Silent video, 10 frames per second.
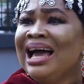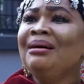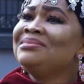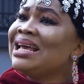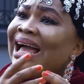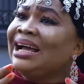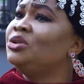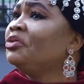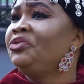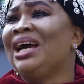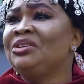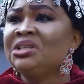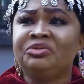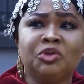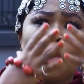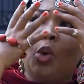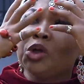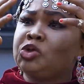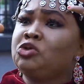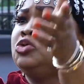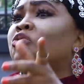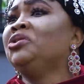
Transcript: I'm tired of you. I don't even know what to do.